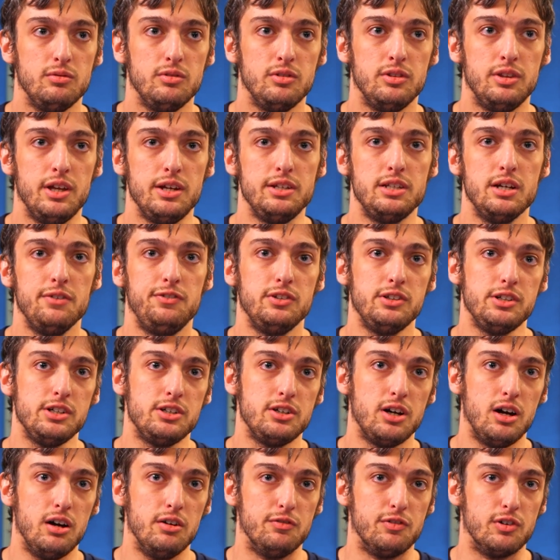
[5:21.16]
They definitely
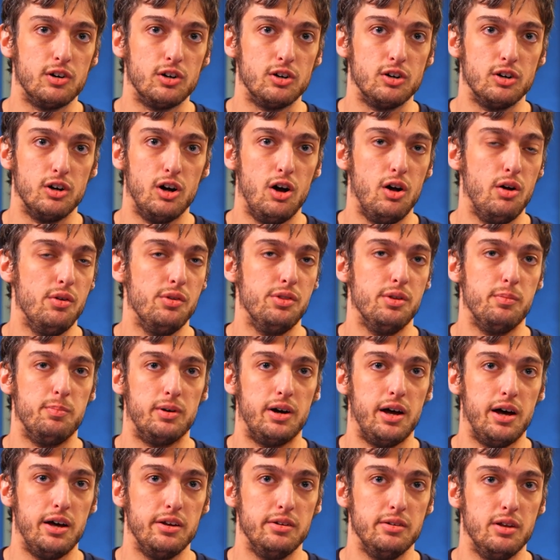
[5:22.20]
cover all
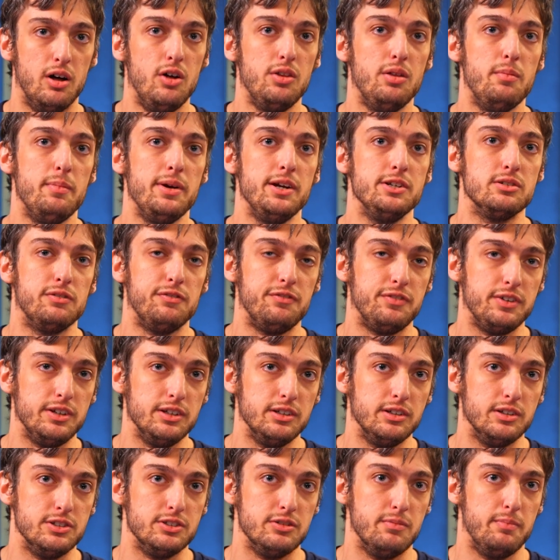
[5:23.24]
the major
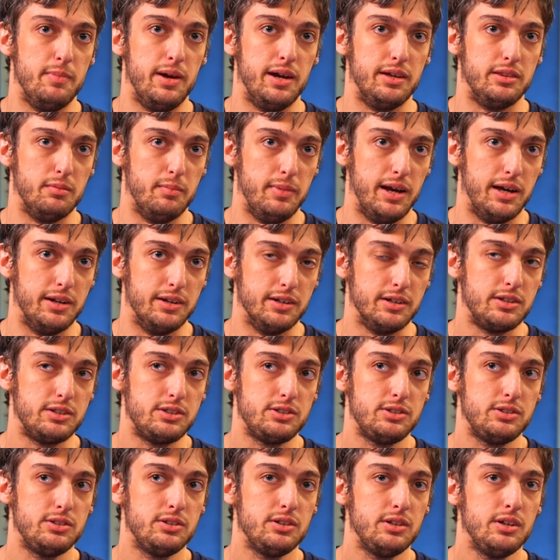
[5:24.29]
fields of
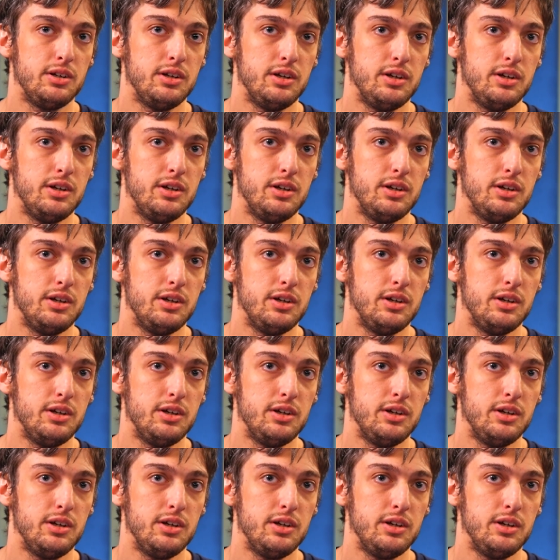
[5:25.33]
mathematics.